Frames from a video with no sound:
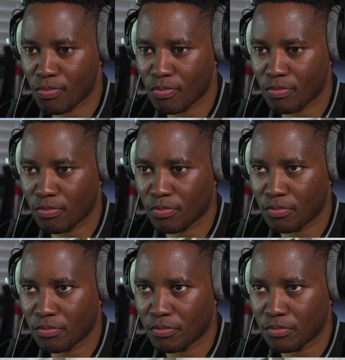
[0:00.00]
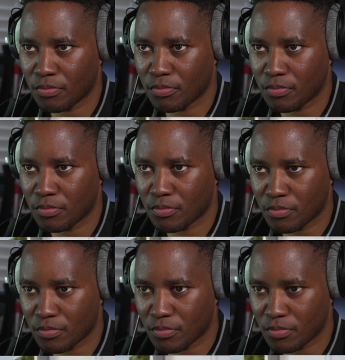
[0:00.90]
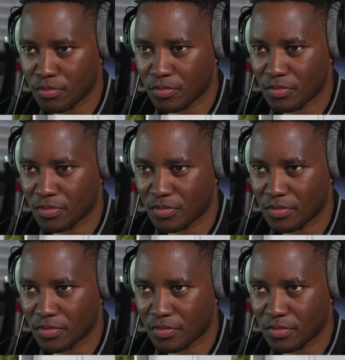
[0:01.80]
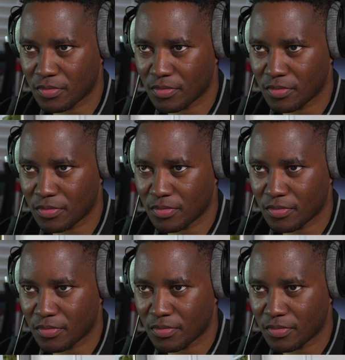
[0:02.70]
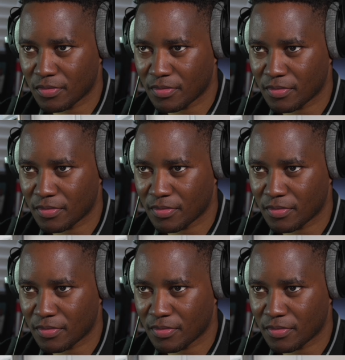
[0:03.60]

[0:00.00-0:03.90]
This person isn't speaking.